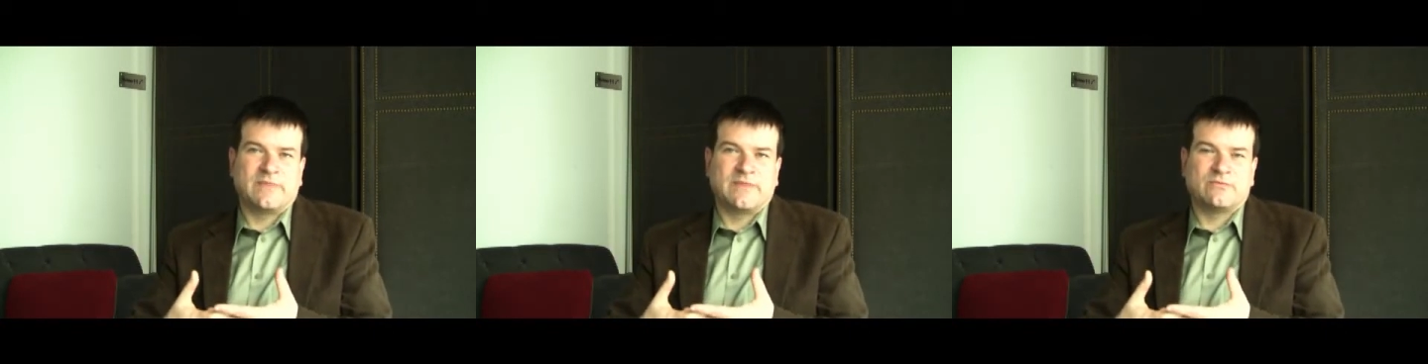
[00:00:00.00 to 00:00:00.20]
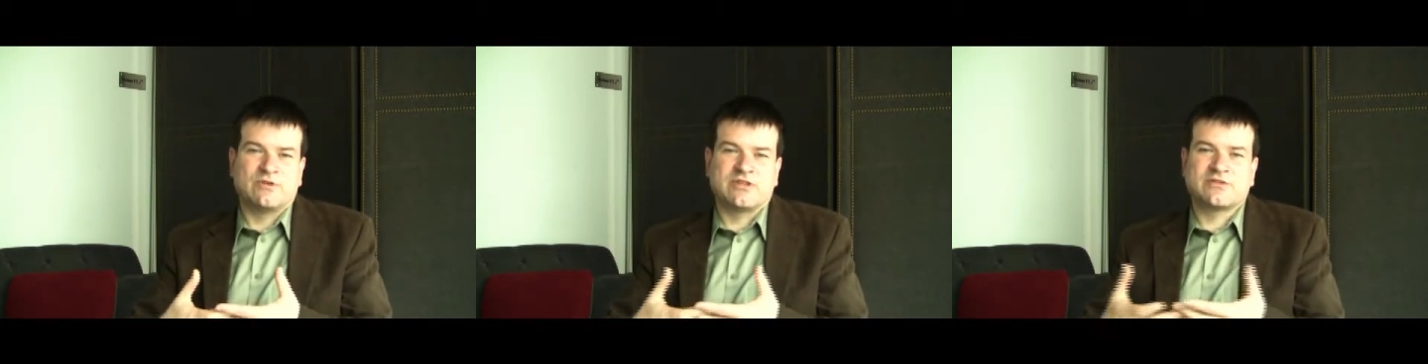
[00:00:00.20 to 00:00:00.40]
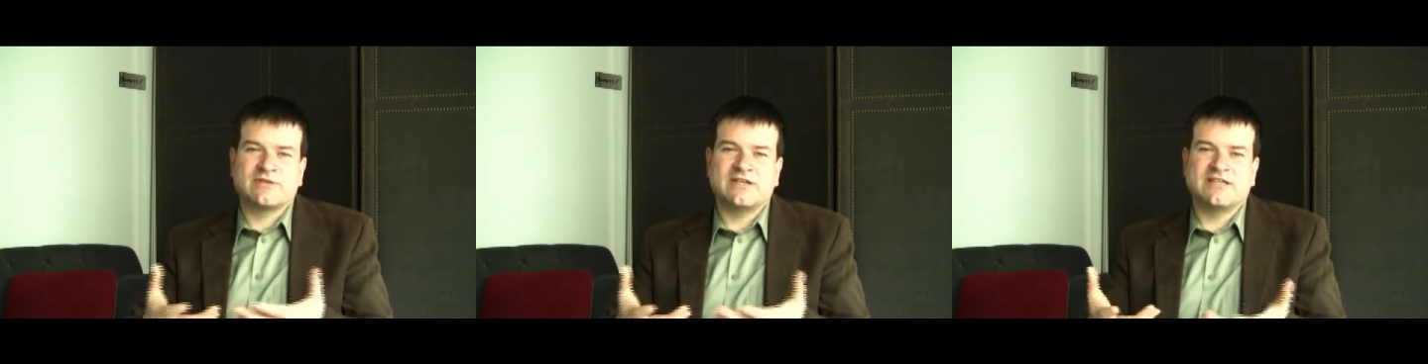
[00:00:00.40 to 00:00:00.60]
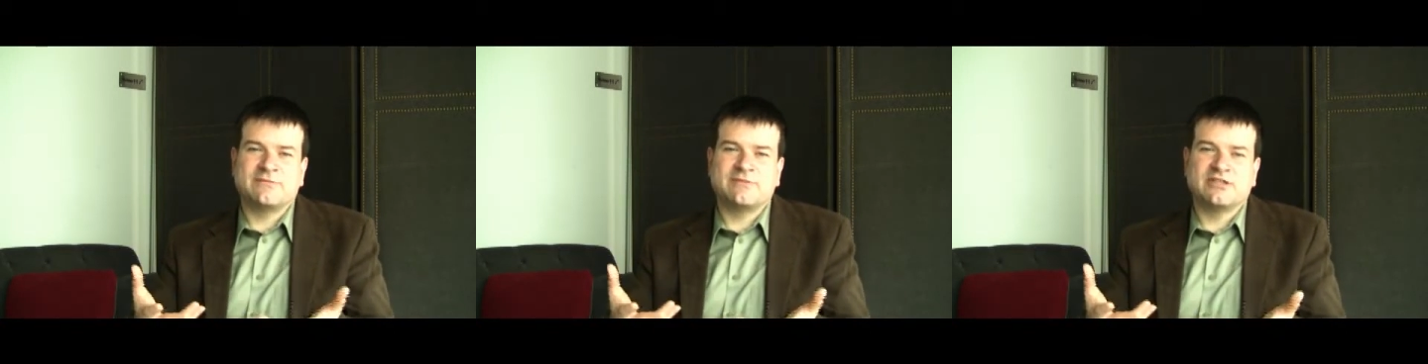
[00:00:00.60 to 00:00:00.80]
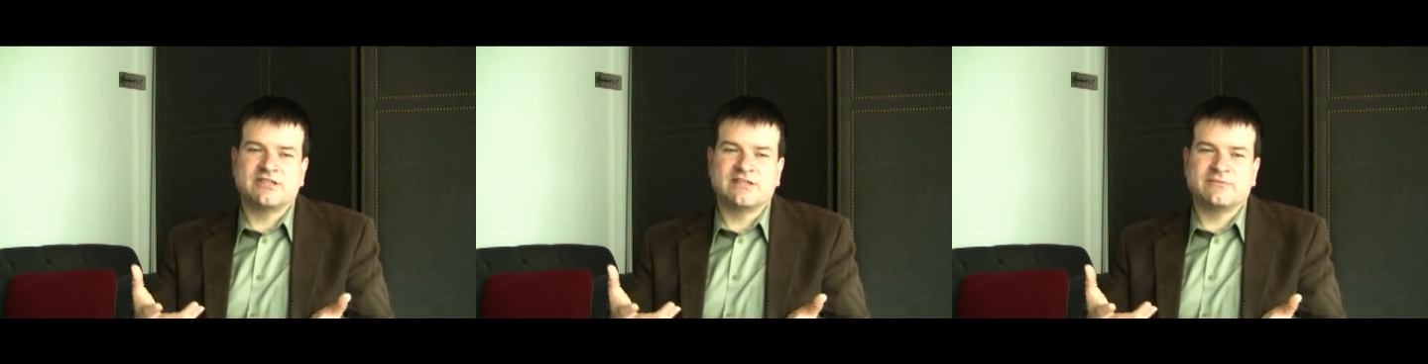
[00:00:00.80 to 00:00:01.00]
with threading
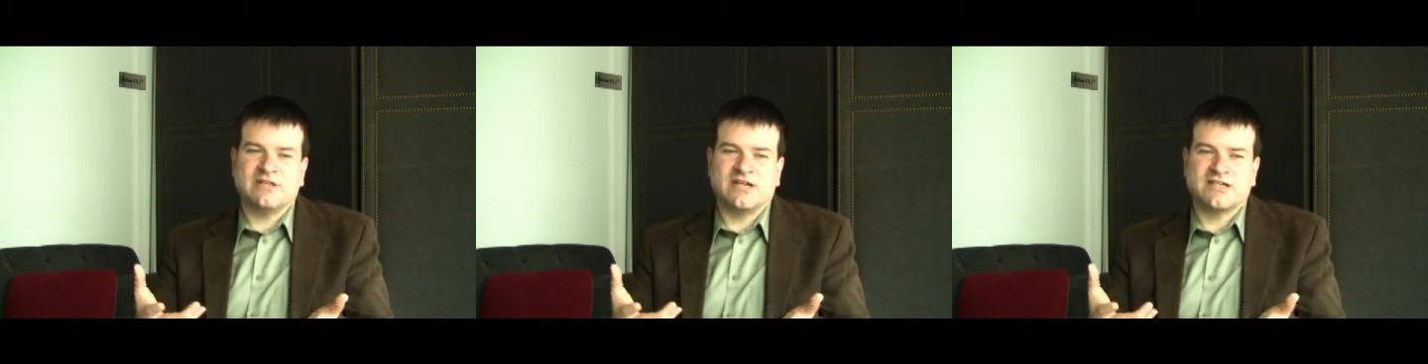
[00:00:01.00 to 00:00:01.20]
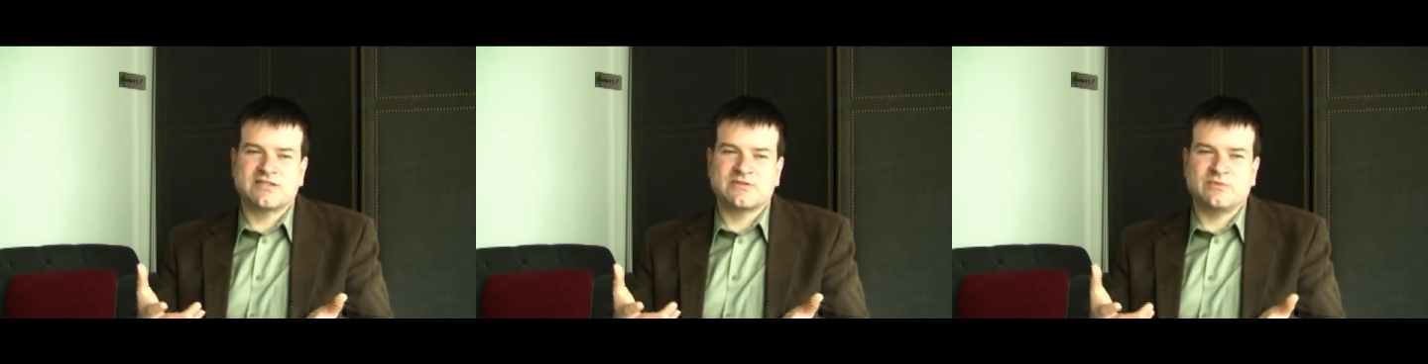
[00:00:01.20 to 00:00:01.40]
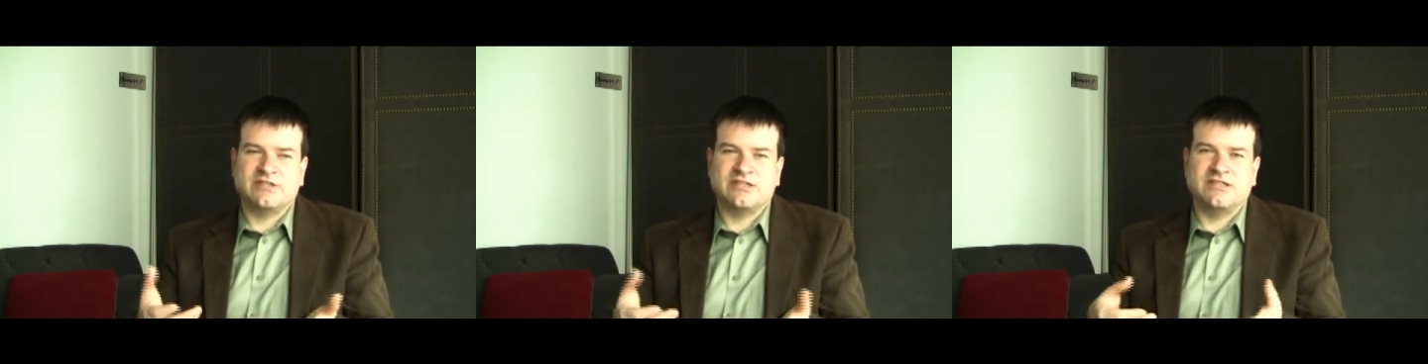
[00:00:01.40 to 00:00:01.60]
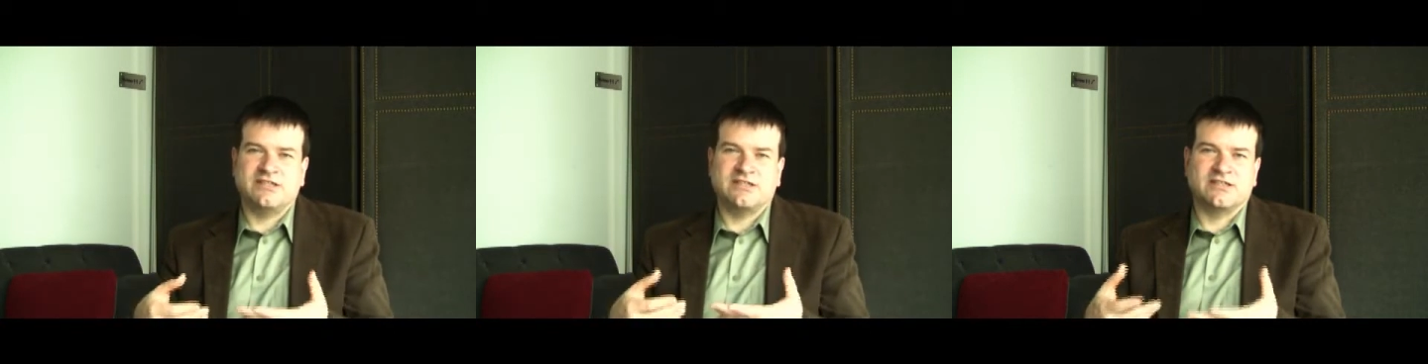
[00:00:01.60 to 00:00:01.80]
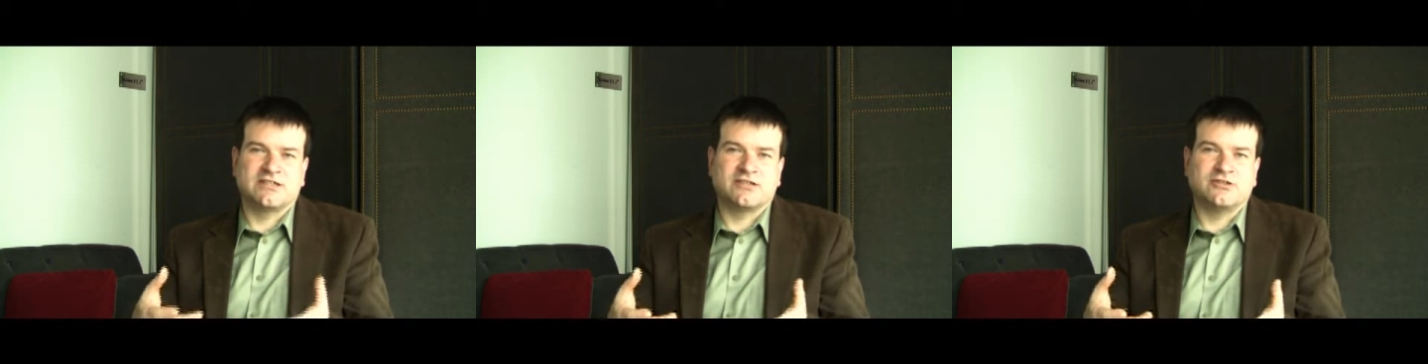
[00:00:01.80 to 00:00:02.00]
building blocks, we
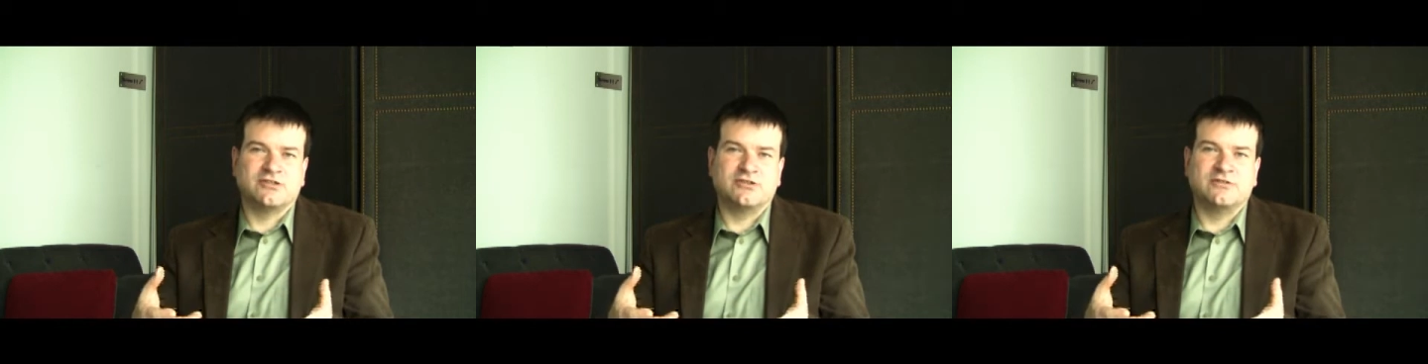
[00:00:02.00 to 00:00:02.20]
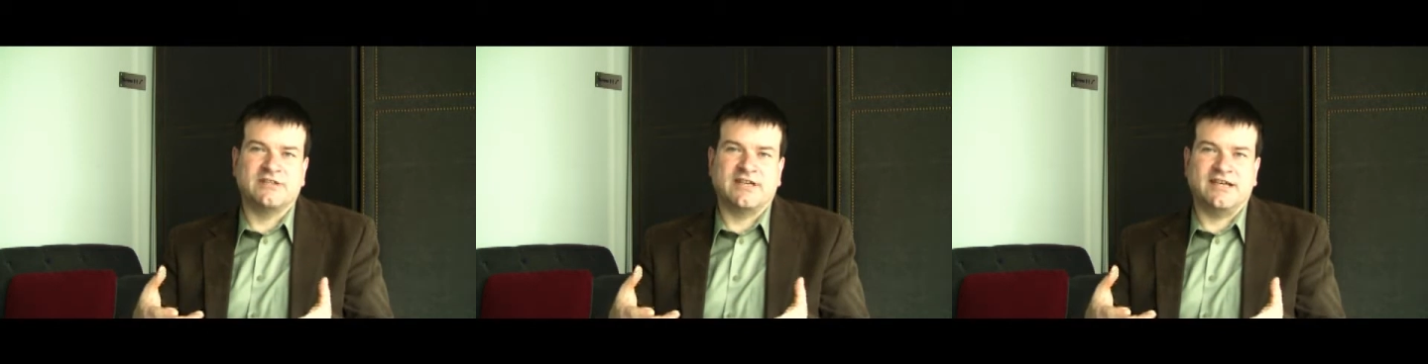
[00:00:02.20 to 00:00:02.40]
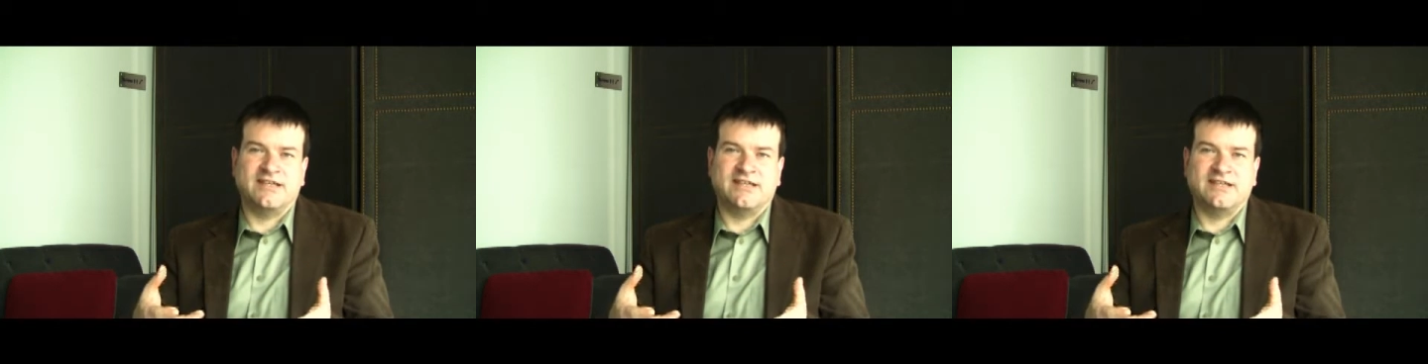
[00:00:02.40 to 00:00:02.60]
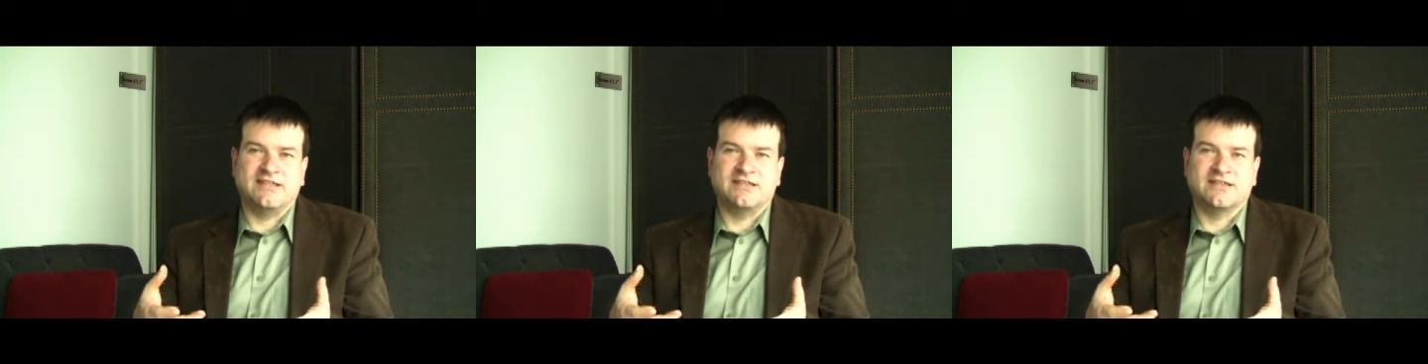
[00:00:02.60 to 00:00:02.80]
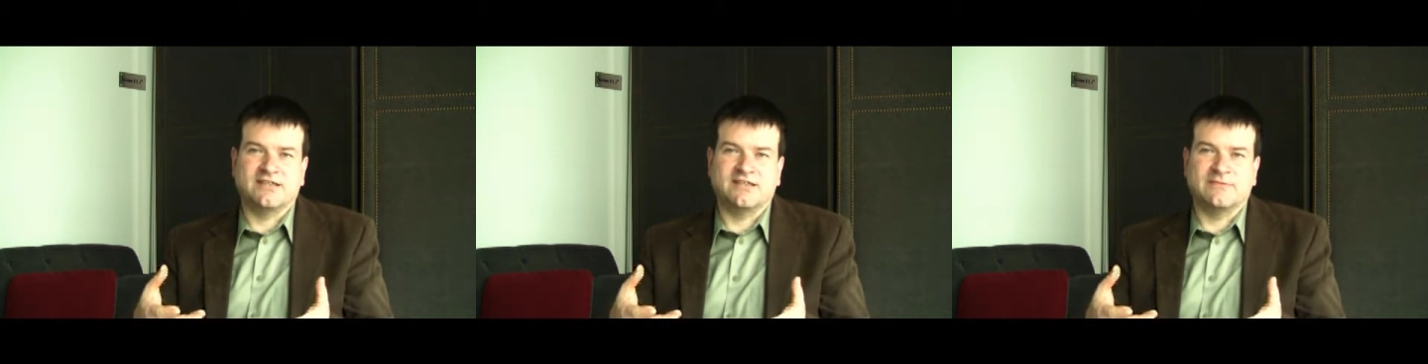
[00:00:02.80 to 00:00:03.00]
include a